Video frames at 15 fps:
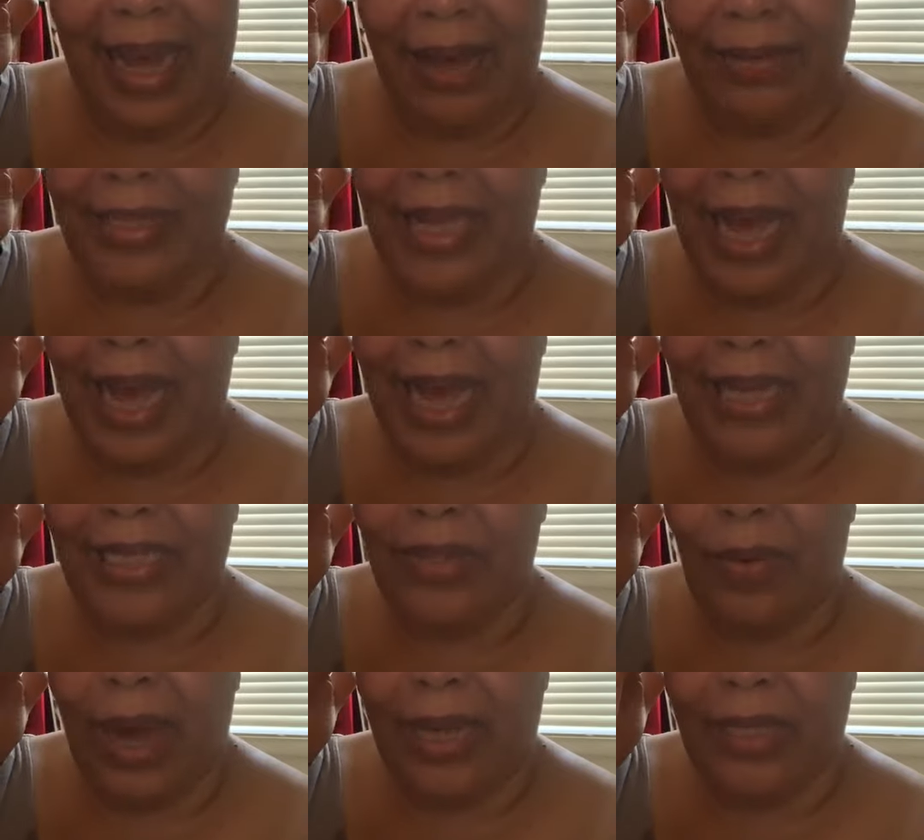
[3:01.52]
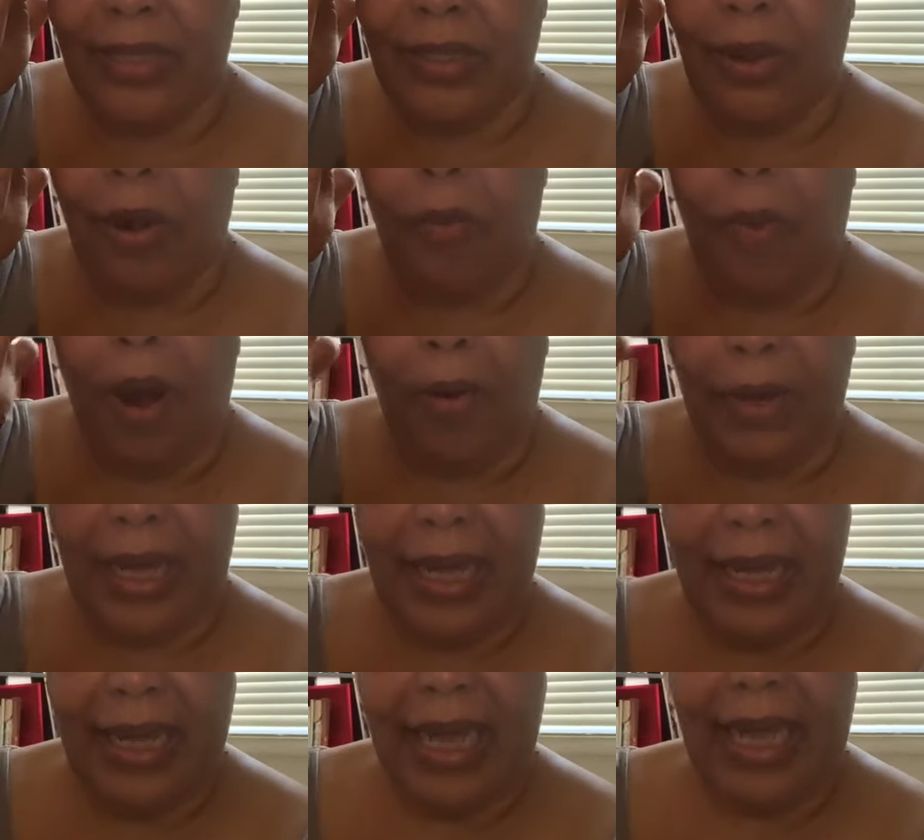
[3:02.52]
outside so I can start
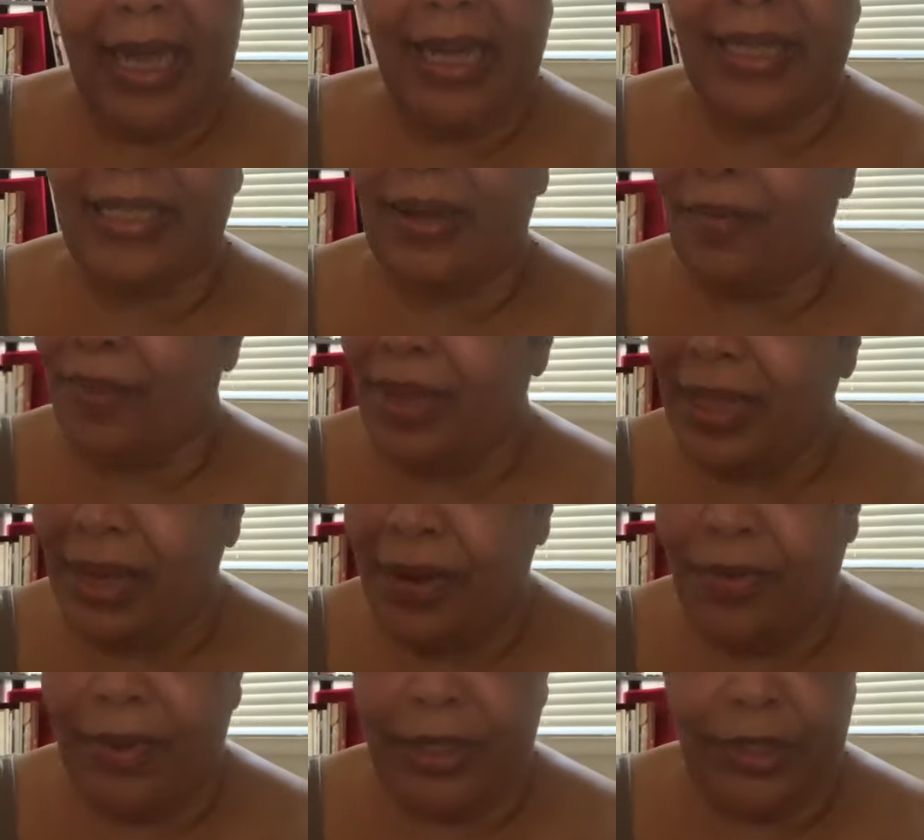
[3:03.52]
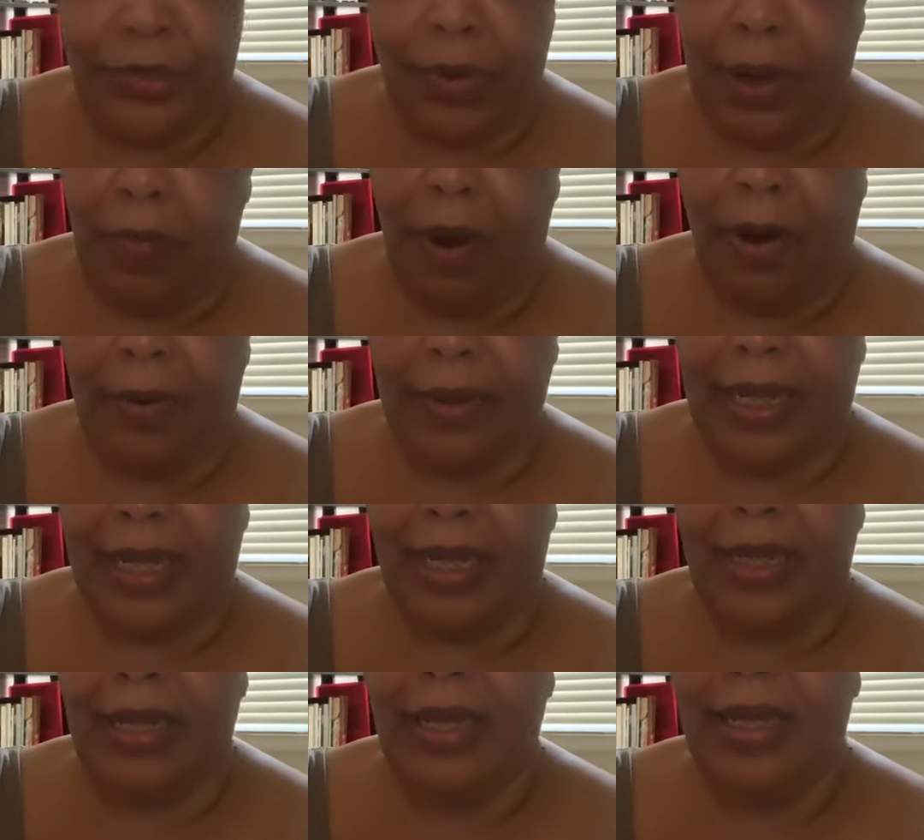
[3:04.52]
walking again cuz I really do enjoy
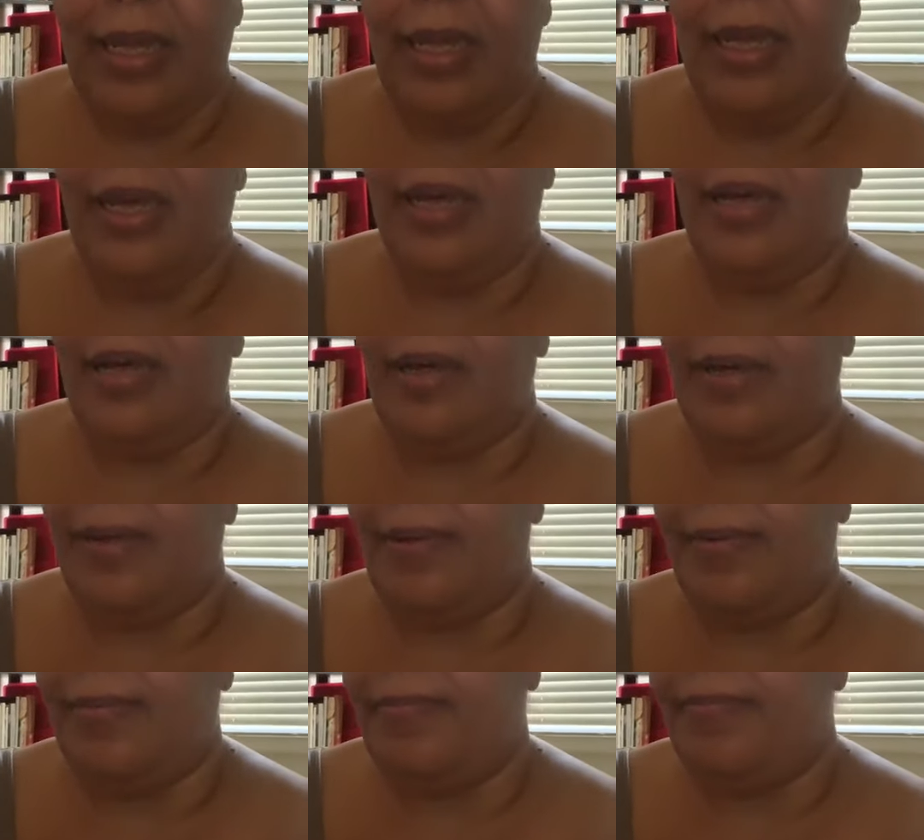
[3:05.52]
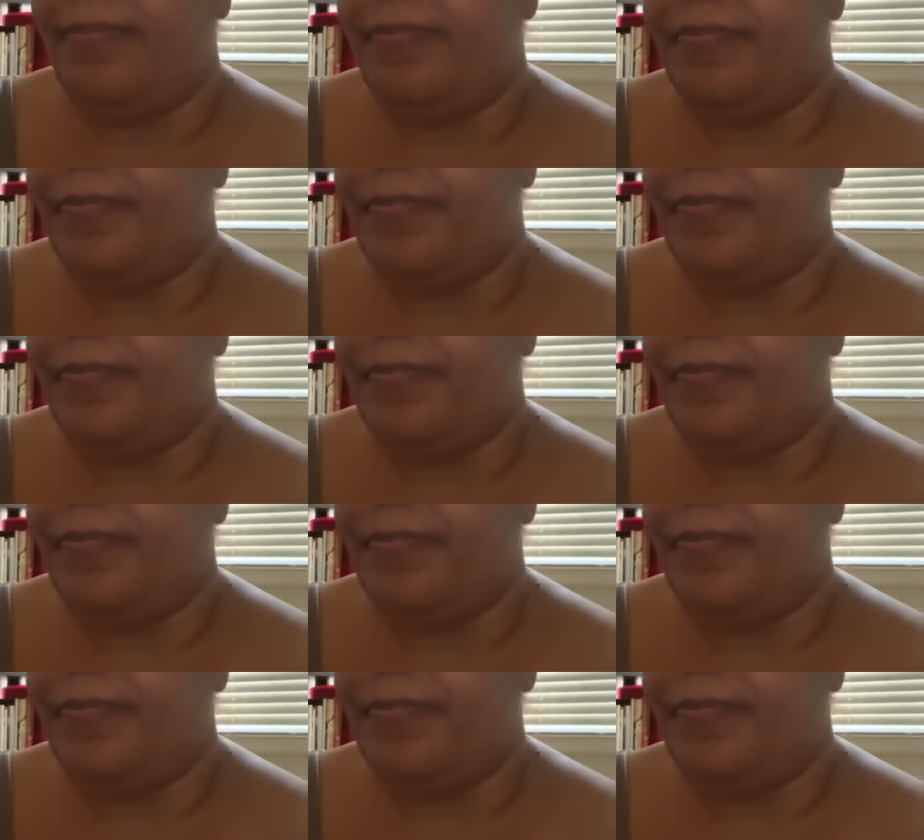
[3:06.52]
walking um